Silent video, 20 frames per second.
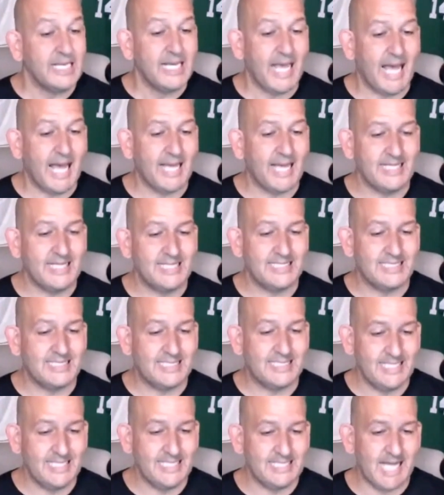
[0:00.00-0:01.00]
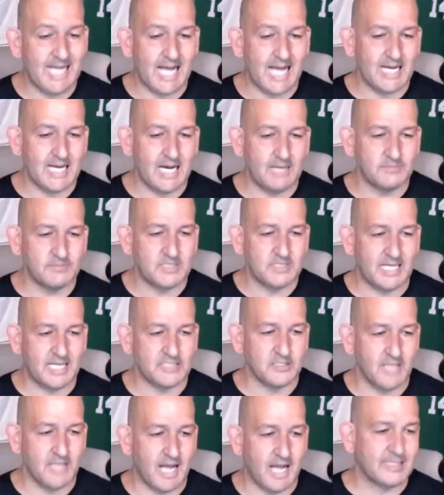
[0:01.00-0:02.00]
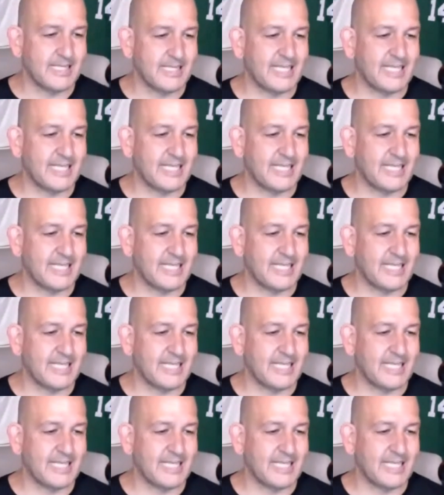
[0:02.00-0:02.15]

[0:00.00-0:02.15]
at Indeed.com/locked.